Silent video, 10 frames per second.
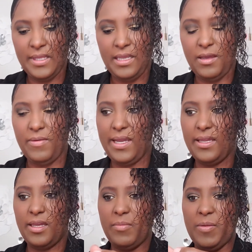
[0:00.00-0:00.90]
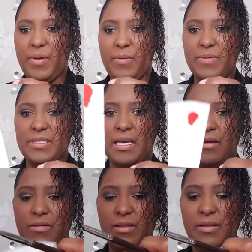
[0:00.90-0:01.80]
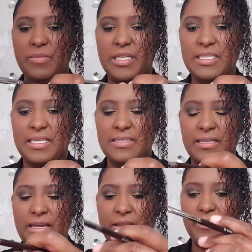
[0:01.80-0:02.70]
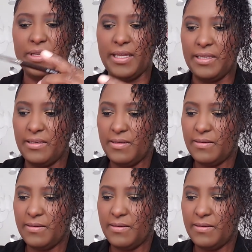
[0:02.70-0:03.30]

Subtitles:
Alright, get my paper towel and I'm going to test the color again.